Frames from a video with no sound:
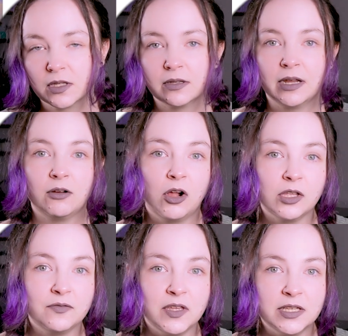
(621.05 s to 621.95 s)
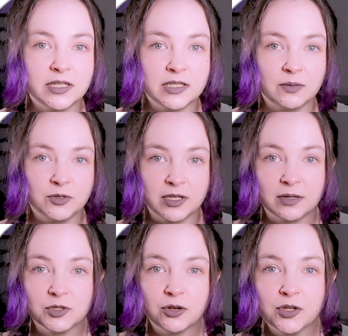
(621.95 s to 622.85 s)
Now, all of these examples that
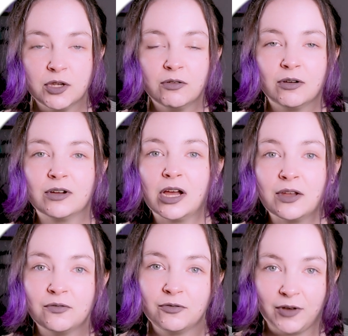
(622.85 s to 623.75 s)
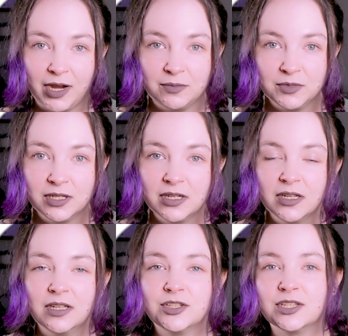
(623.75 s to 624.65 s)
I'm showing you are unframed.
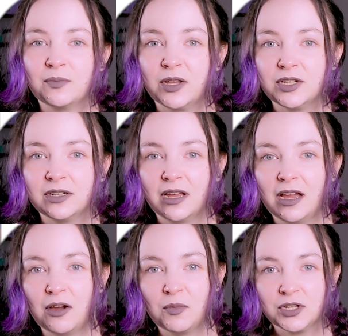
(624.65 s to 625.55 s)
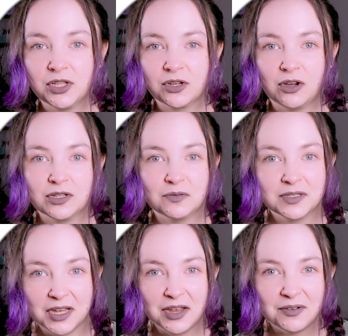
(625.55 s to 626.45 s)
Just imagine how much the cost would
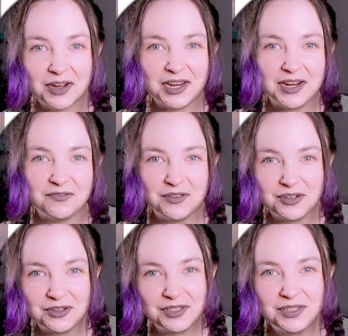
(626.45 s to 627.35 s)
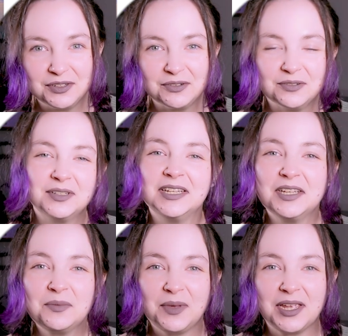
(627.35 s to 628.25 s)
skyrocket if you chose to
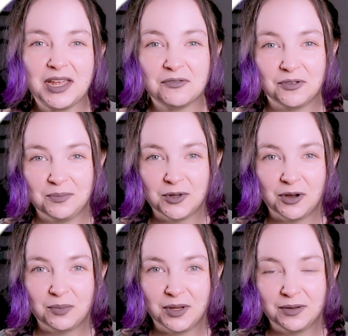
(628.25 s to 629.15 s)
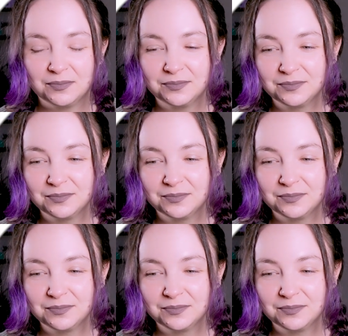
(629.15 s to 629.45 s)
pick a framed copy.